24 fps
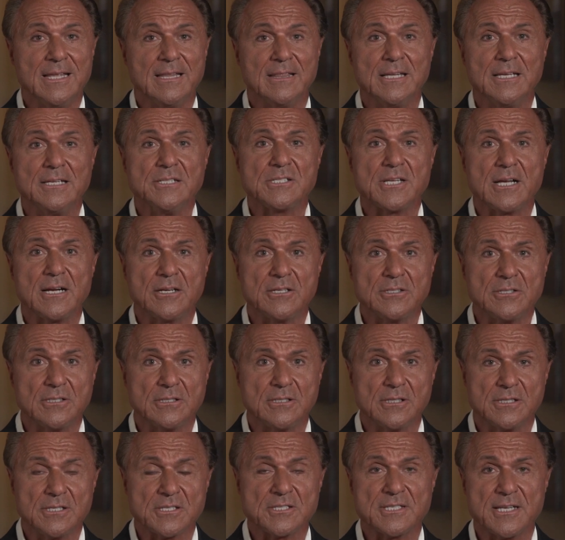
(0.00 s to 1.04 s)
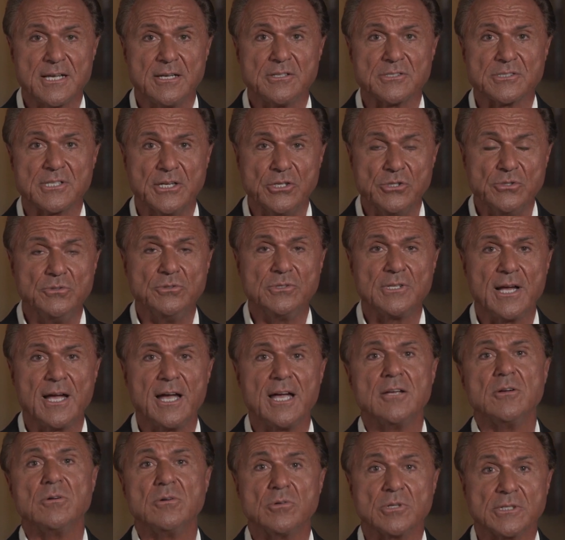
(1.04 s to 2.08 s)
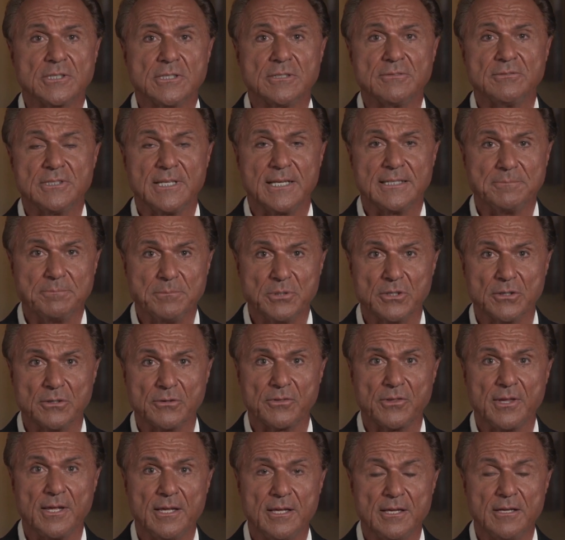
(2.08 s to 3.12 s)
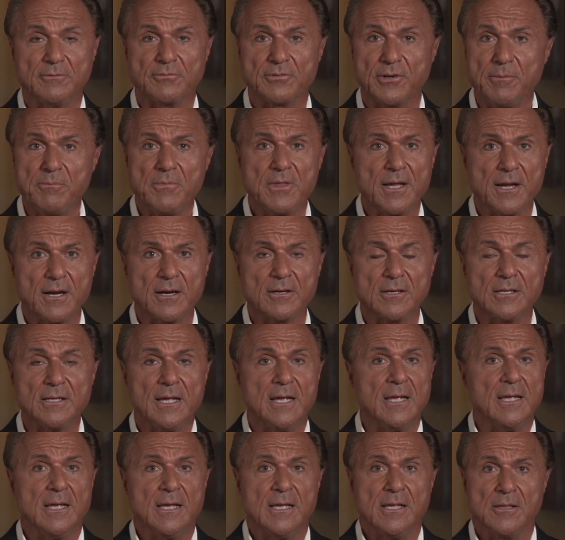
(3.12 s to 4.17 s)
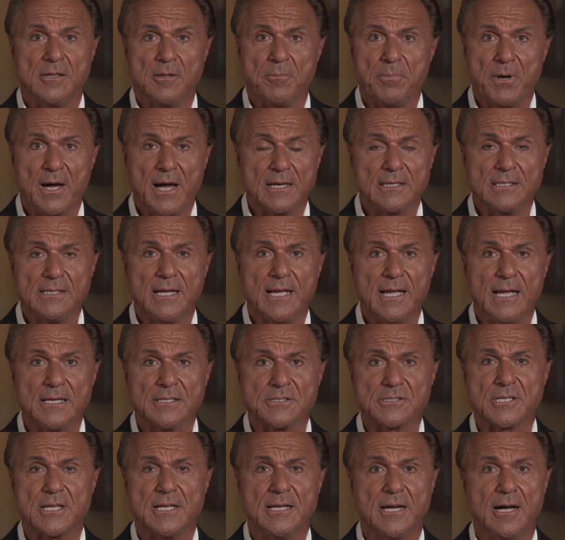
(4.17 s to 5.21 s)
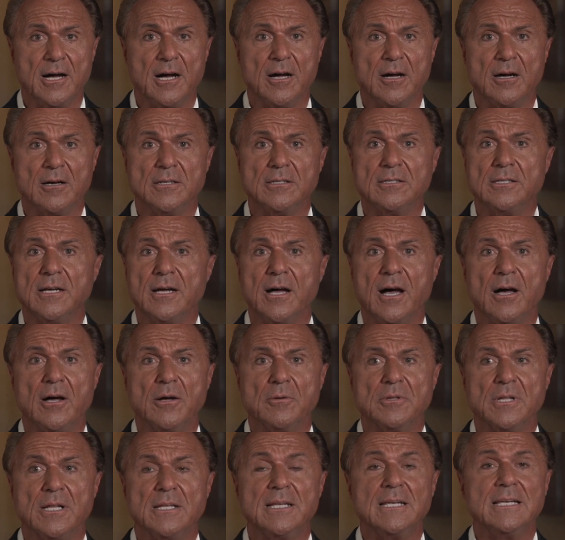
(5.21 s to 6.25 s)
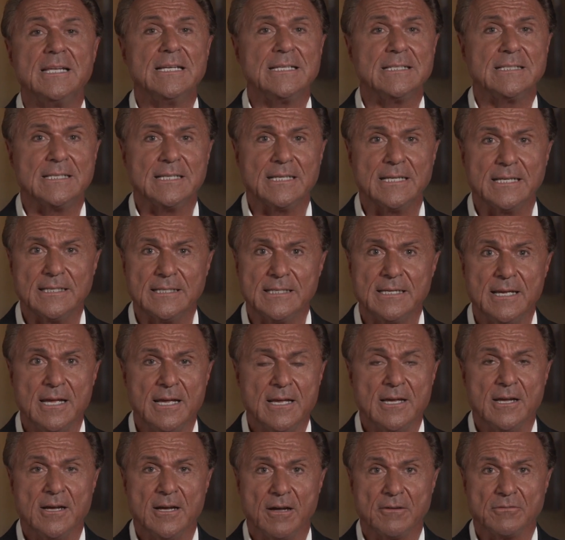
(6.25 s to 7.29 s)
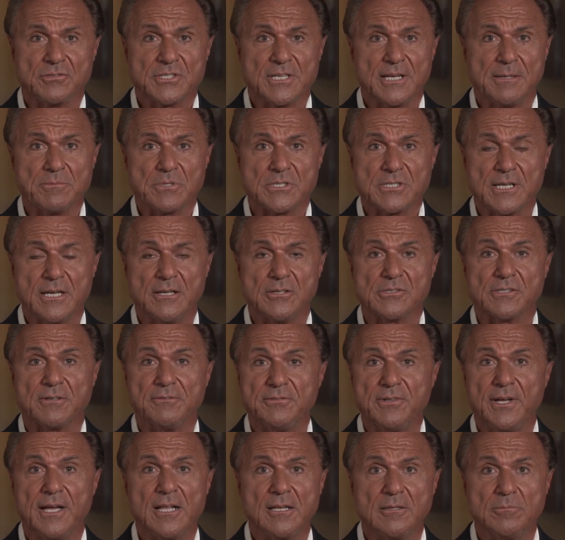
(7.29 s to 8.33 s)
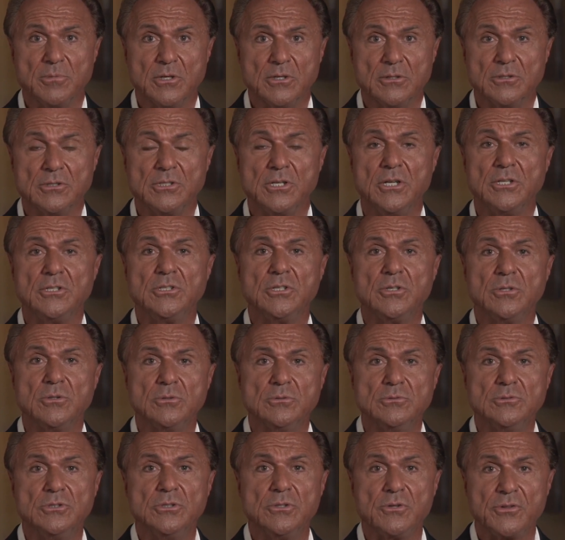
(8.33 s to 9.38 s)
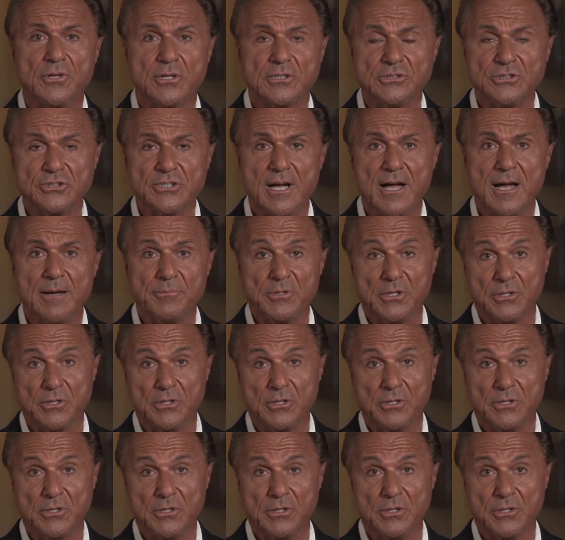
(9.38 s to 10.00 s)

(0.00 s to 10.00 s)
These are the cells that you and I were given at birth. And from there, the body has a, a litany of stem cells available to do their job.